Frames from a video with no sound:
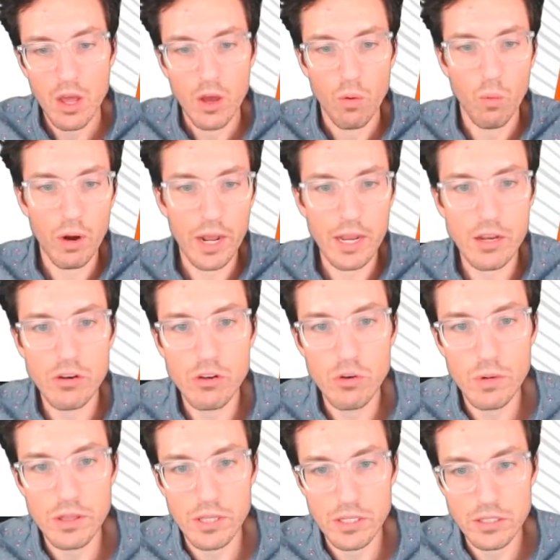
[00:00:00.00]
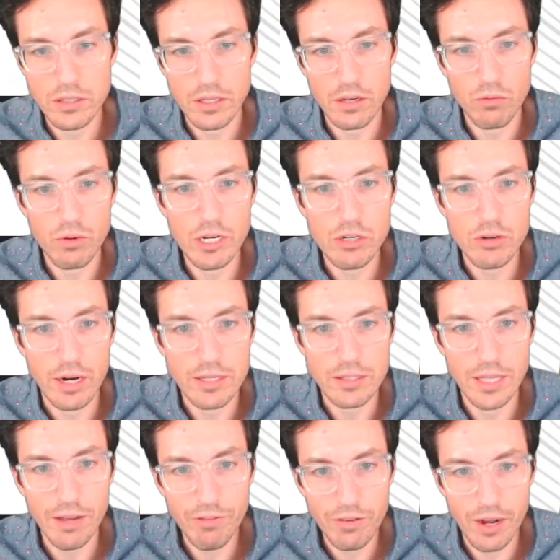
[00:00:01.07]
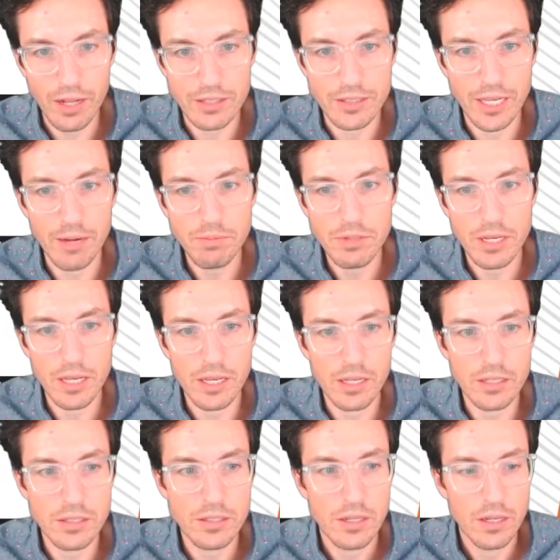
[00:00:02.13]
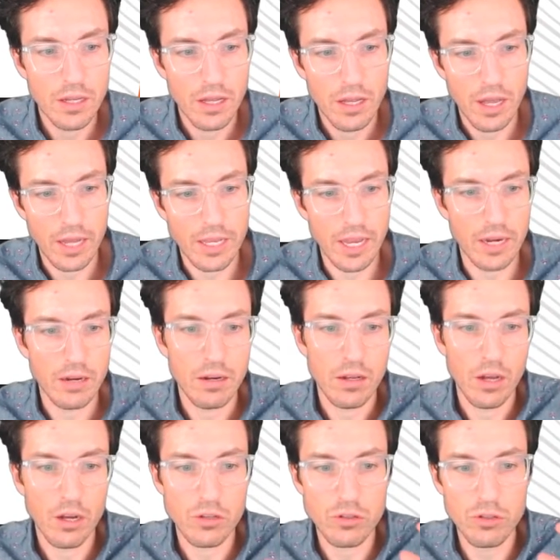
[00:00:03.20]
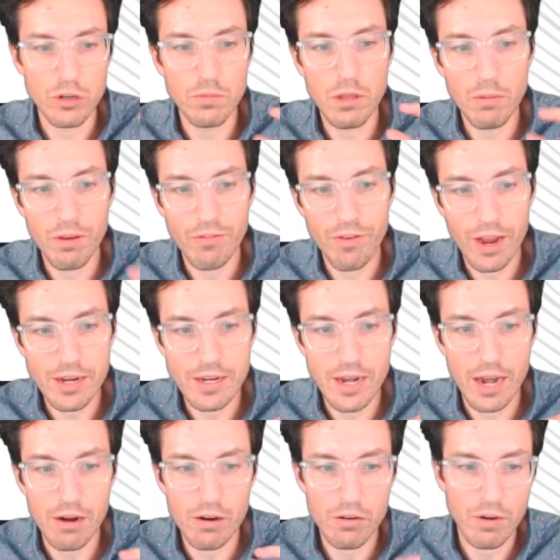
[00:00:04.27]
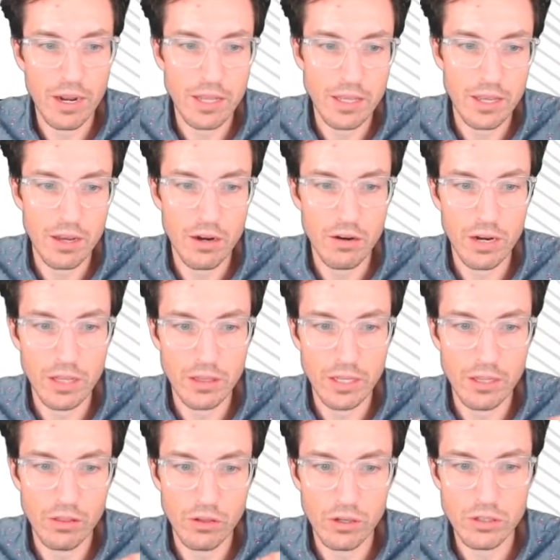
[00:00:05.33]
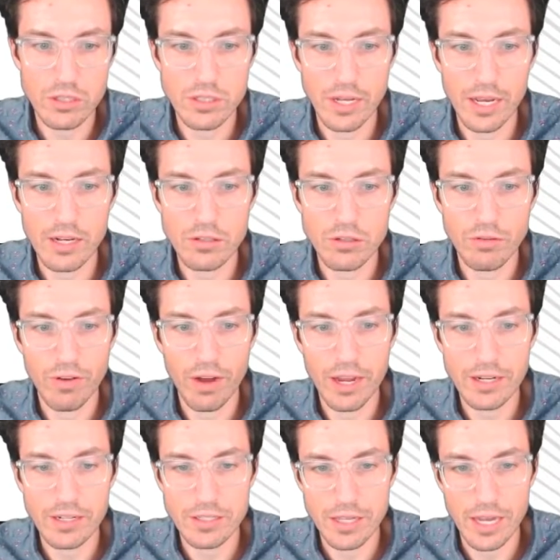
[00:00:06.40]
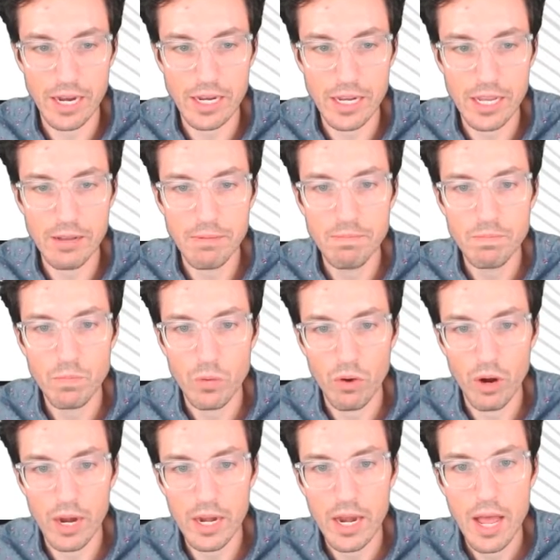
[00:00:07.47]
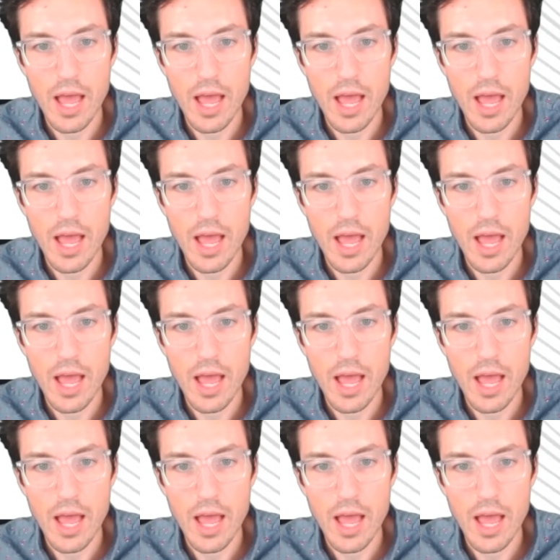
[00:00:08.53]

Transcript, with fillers: What I can do with this retries left concept is, again, assume that we find an error right here in the look state to find assignee, right?